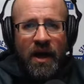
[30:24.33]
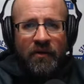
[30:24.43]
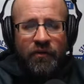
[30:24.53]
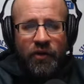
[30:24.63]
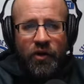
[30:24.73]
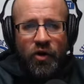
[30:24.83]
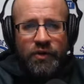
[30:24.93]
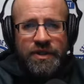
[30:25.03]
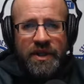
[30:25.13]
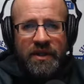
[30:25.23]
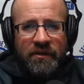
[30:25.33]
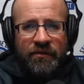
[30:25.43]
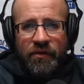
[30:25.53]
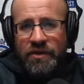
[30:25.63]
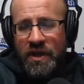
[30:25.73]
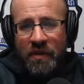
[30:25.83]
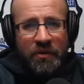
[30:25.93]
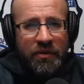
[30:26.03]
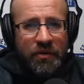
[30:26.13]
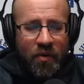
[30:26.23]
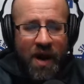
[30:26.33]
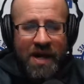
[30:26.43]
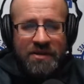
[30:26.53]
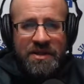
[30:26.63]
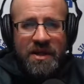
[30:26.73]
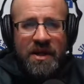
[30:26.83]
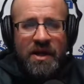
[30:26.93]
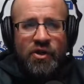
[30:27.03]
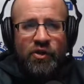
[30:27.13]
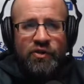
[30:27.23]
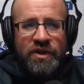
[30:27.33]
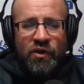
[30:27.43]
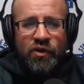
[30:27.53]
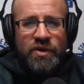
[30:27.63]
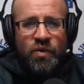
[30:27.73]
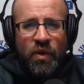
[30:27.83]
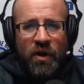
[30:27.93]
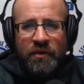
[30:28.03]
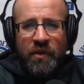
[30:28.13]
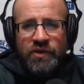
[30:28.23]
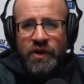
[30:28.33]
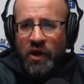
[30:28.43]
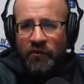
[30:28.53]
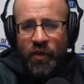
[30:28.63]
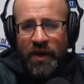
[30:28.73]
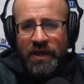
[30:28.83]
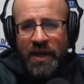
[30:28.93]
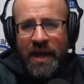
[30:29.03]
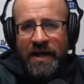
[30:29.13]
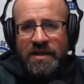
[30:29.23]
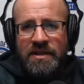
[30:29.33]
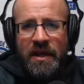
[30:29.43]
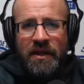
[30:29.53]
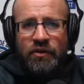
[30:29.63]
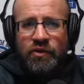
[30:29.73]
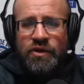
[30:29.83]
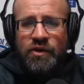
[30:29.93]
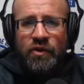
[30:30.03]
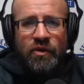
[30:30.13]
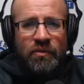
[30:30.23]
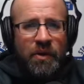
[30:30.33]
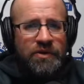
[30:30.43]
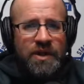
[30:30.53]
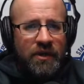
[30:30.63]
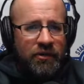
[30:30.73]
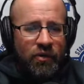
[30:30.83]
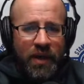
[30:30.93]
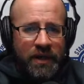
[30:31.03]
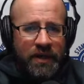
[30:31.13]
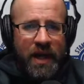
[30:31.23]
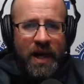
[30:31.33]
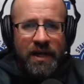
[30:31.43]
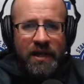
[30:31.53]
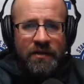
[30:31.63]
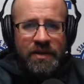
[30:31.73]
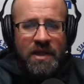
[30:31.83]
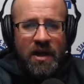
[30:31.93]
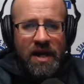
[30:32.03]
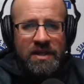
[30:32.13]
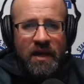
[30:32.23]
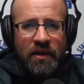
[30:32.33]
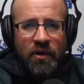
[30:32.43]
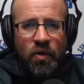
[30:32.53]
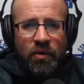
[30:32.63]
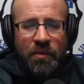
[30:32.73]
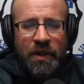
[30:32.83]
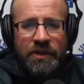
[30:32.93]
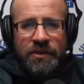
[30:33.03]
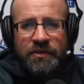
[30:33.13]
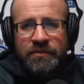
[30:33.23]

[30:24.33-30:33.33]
for the Colts in the first couple 3 rounds. Who's one of the most overrated guys and who's your most underrated guy in this class out of the corner bunch?